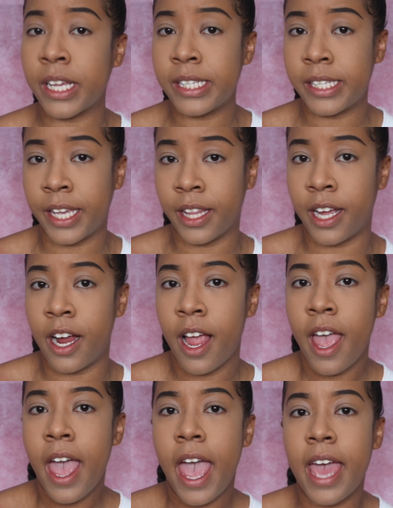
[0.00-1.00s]
Concealer,
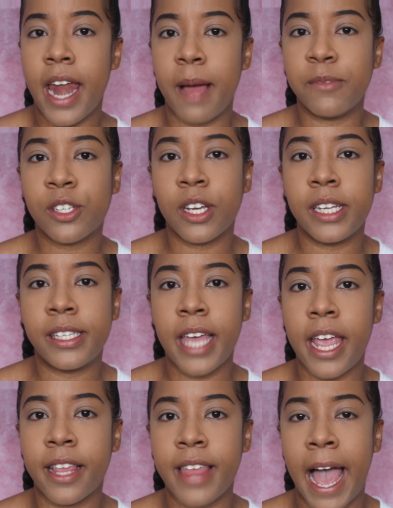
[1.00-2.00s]
and I'm just gonna
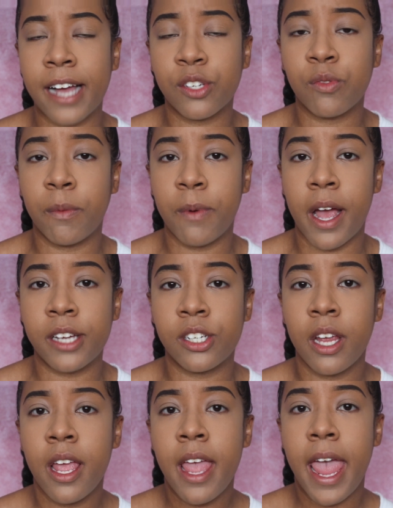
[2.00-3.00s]
take the actual
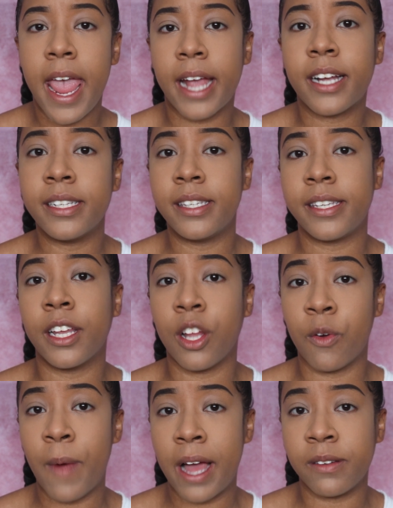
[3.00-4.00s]
brush and conceal
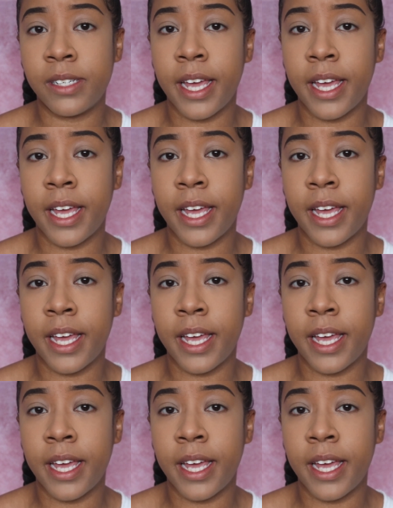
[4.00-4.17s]
around